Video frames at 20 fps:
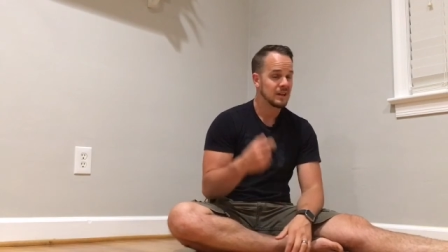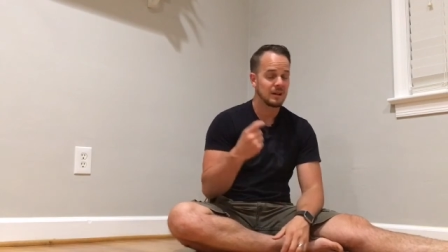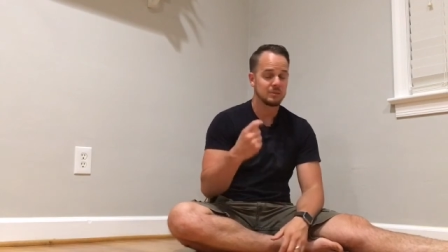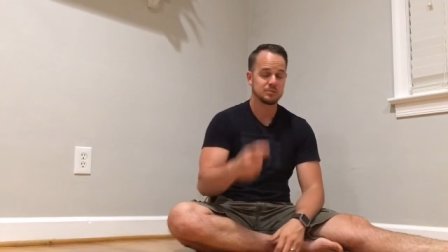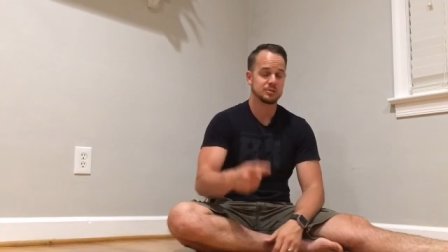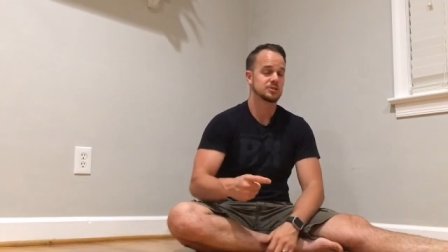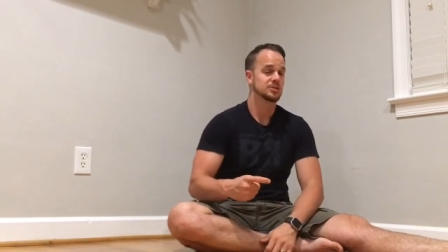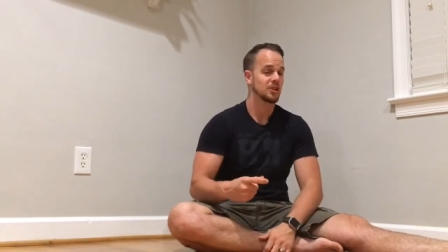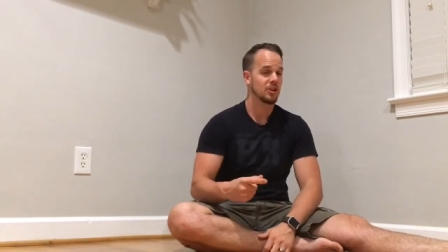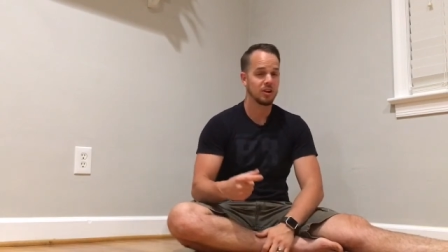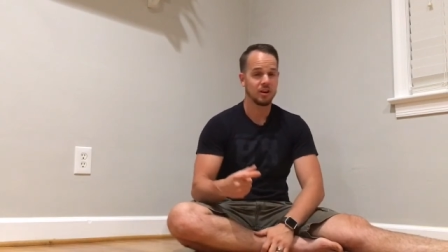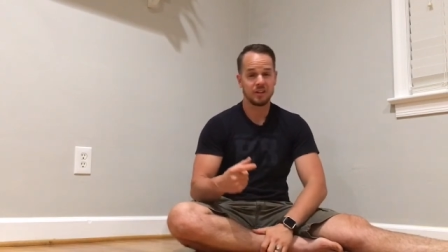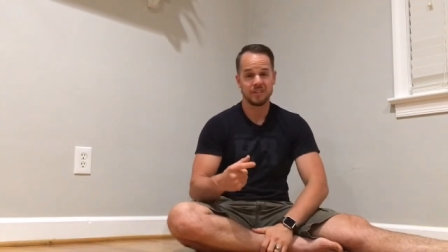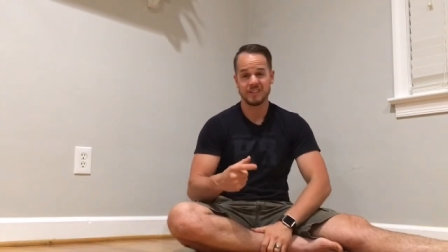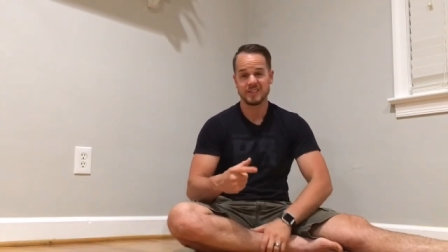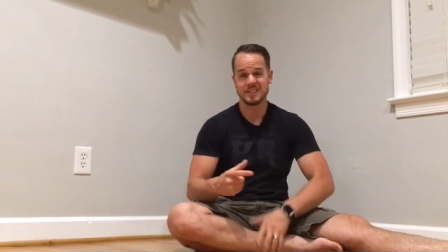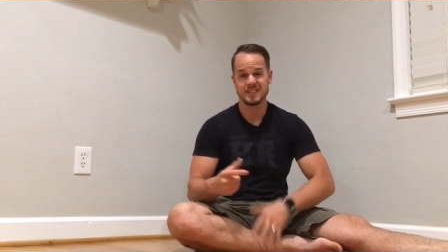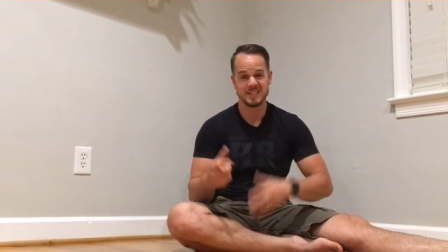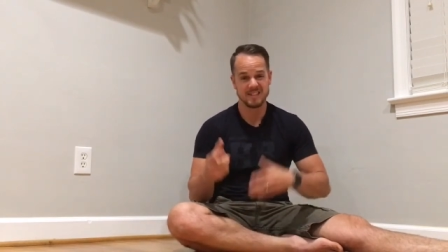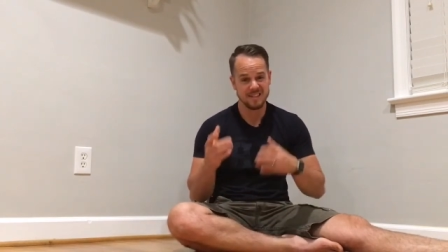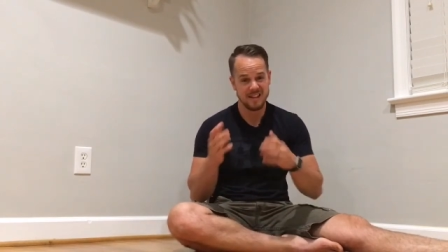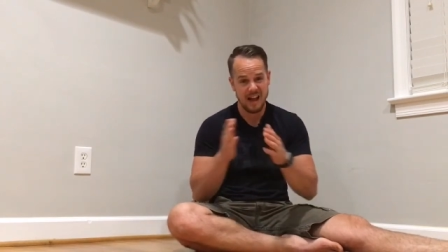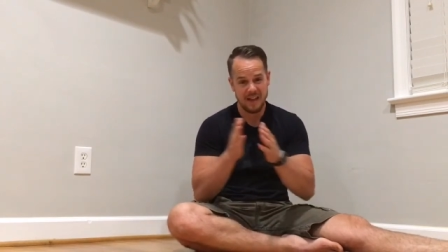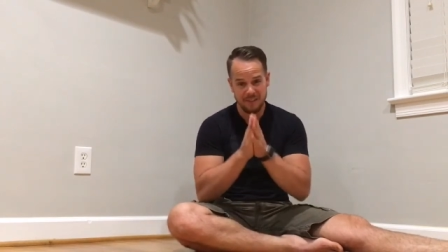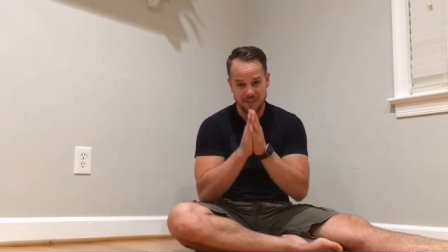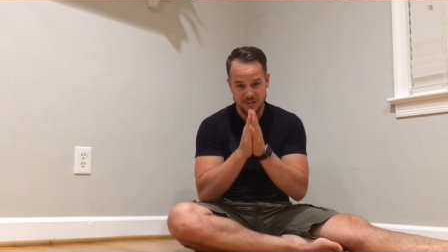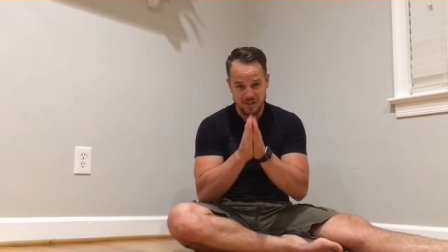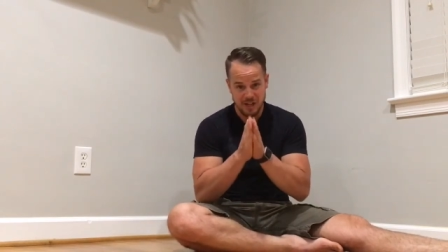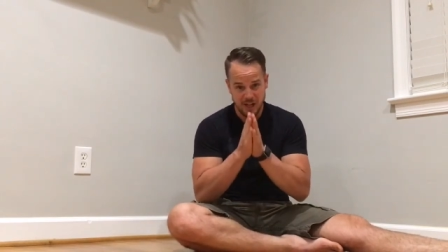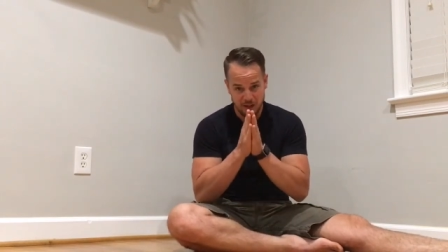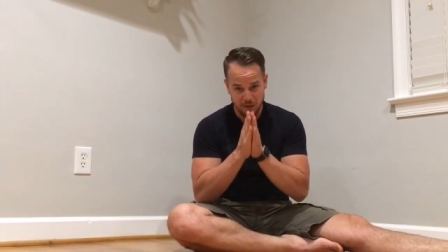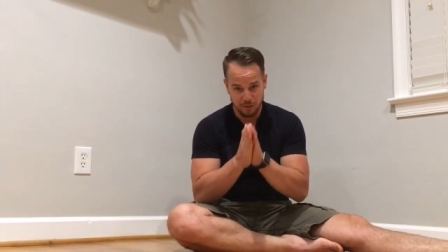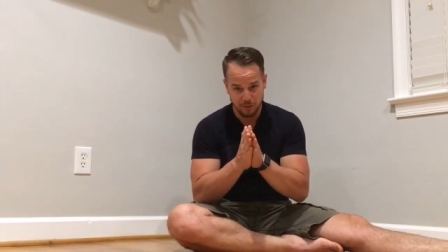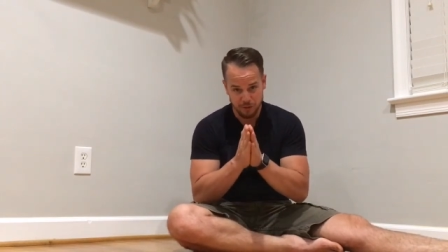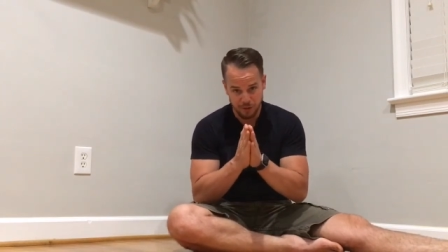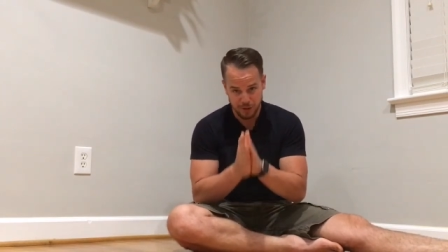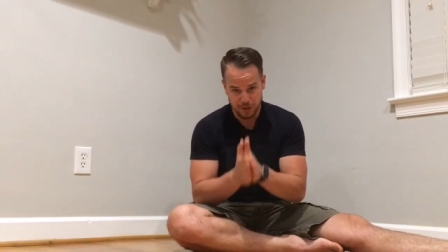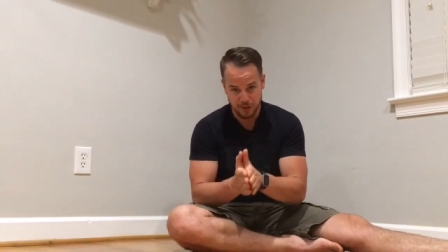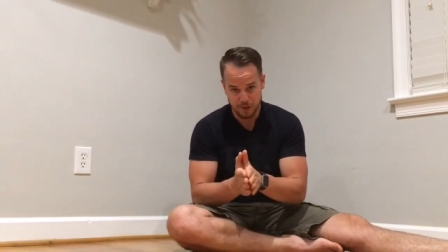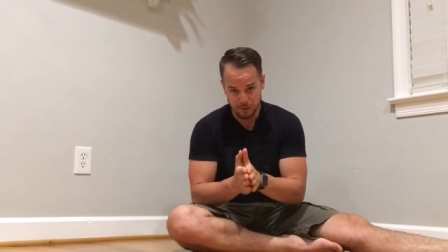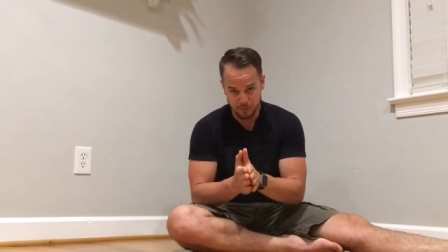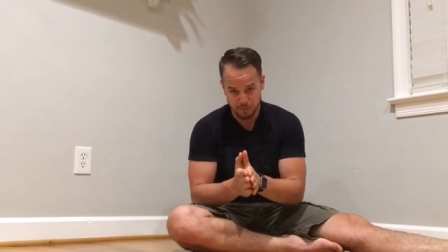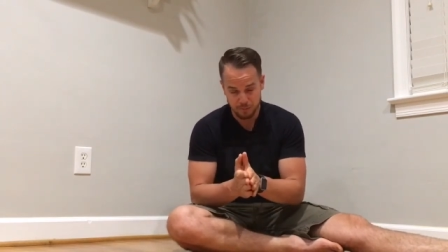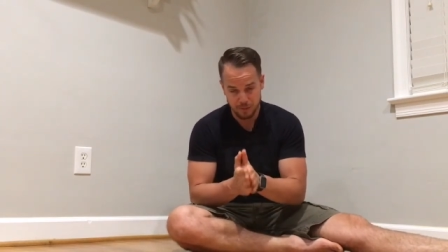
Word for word: I'm sorry. This is not the channel for you.